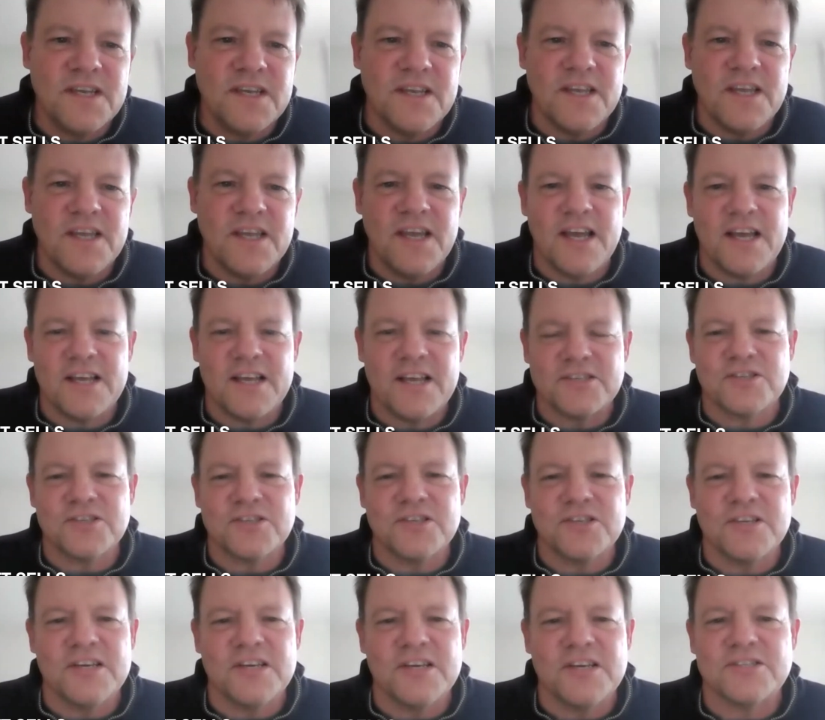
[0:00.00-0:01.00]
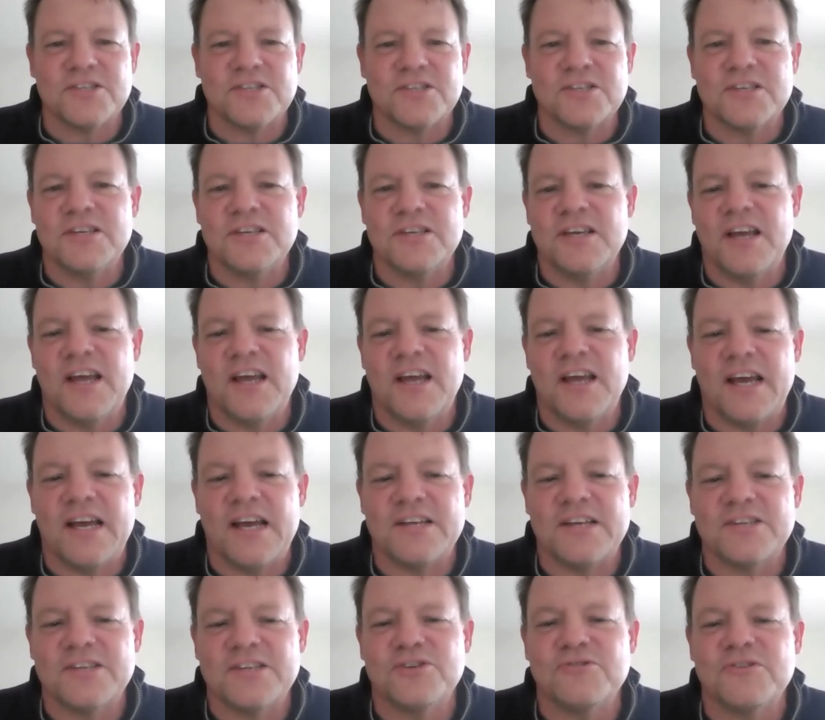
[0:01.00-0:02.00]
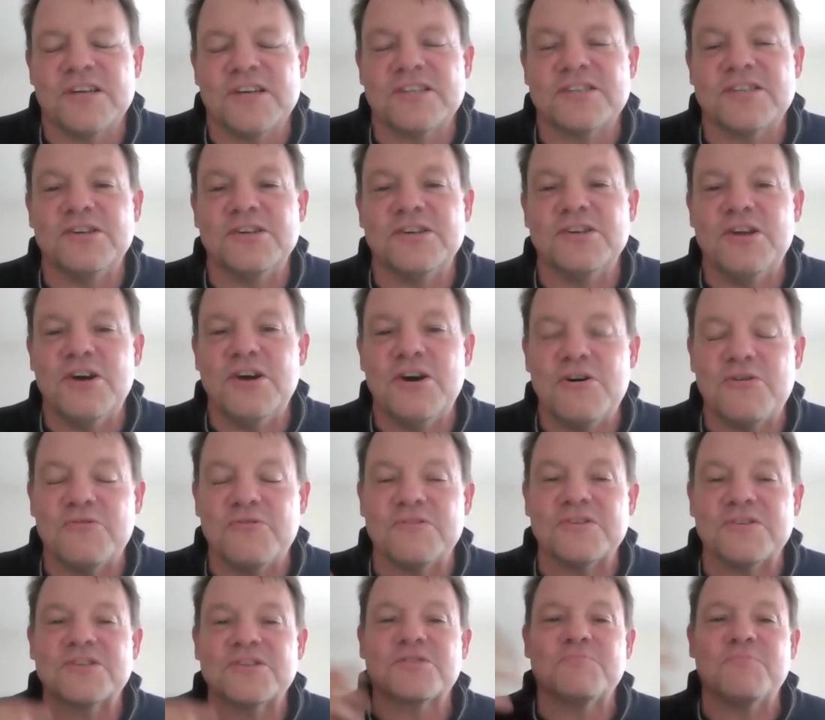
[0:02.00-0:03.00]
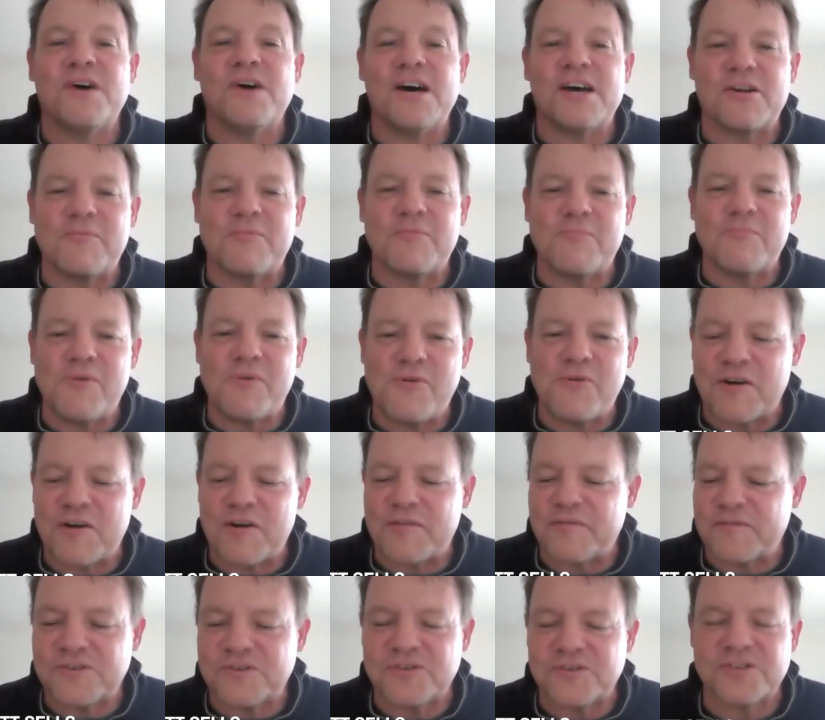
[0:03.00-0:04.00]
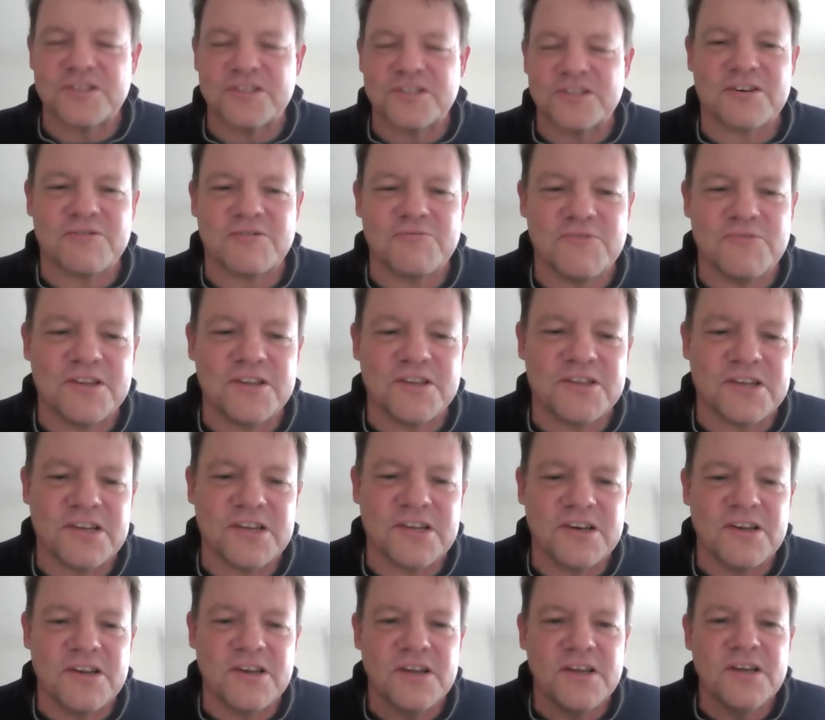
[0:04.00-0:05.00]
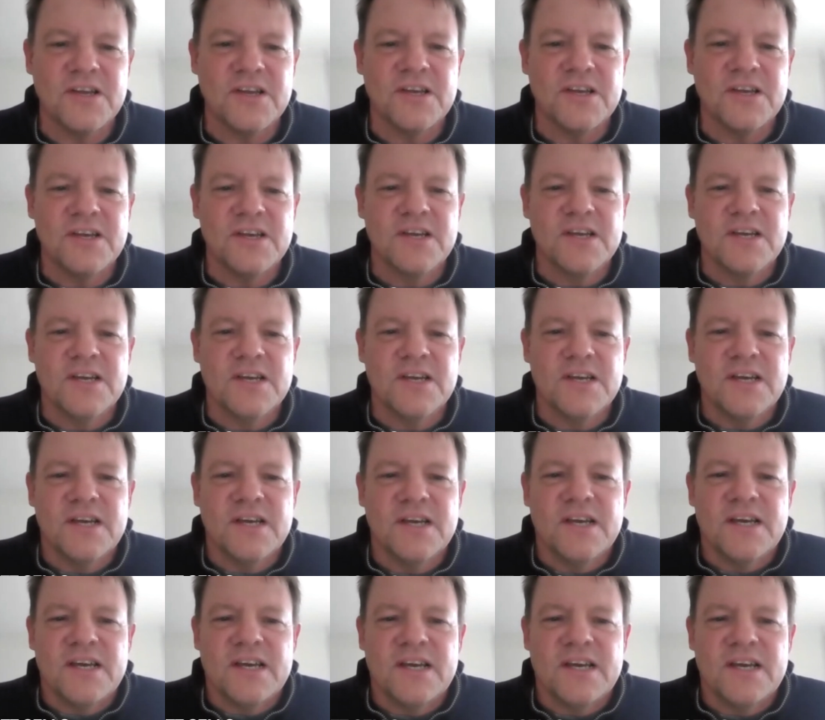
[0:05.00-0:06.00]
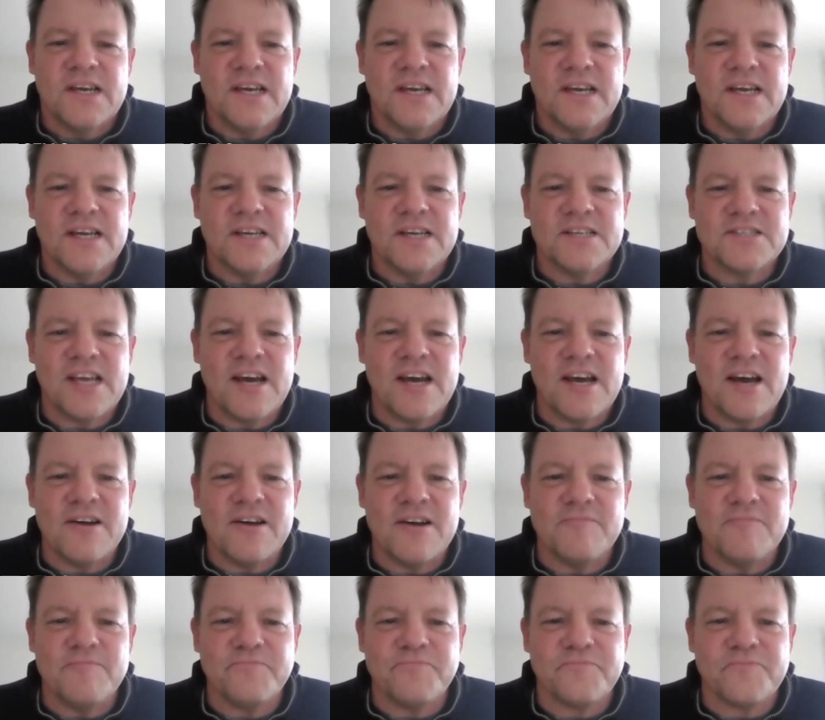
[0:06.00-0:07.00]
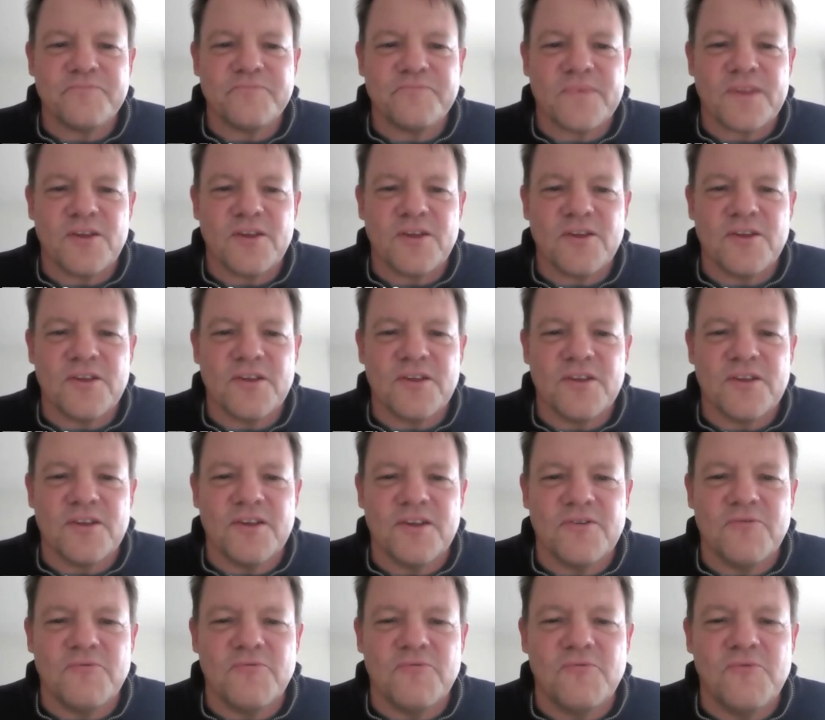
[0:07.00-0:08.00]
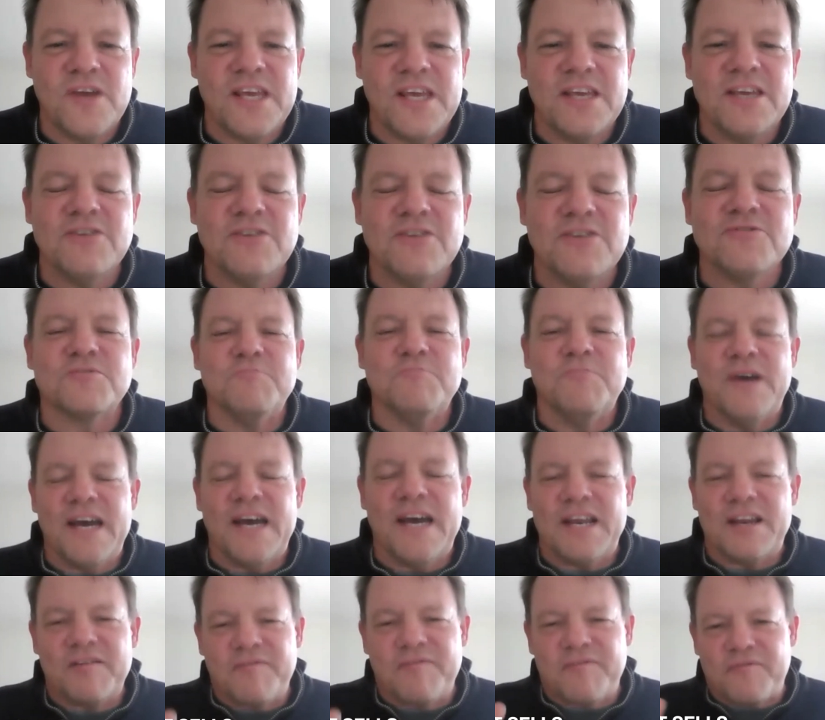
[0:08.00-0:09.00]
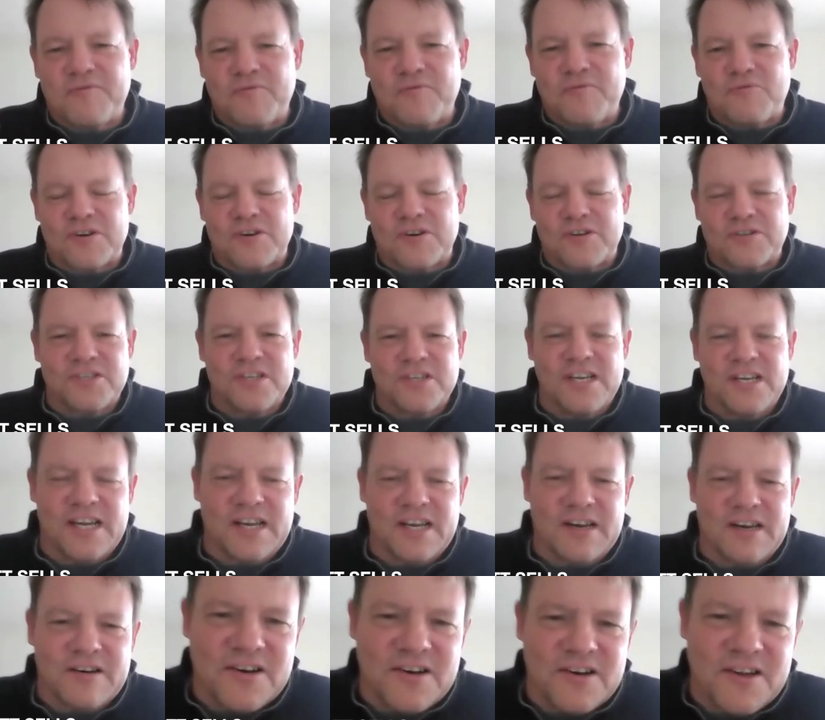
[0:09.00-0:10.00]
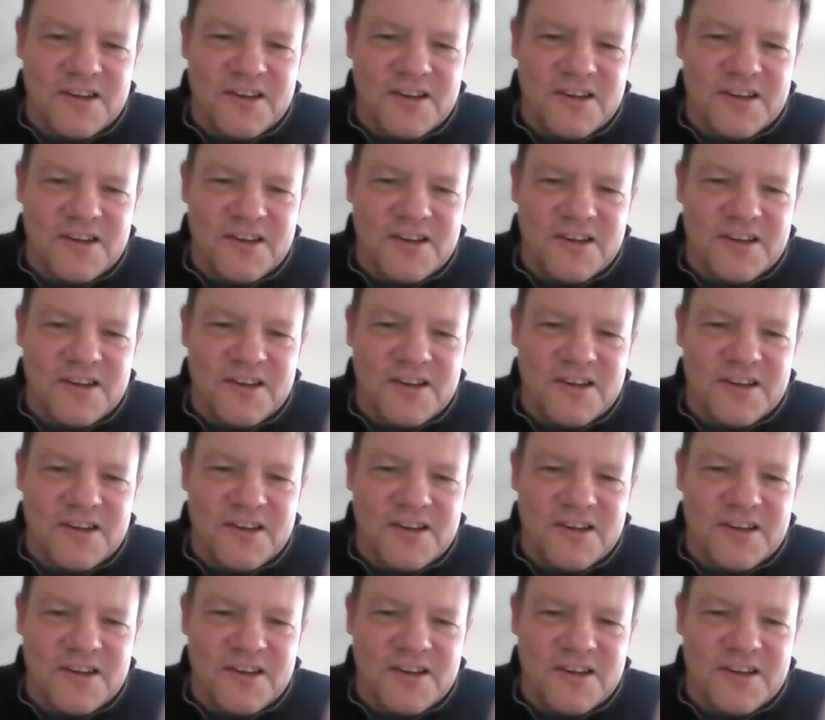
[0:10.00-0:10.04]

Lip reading: as you get to know this model more, if you stick with it, is that we use metaphors and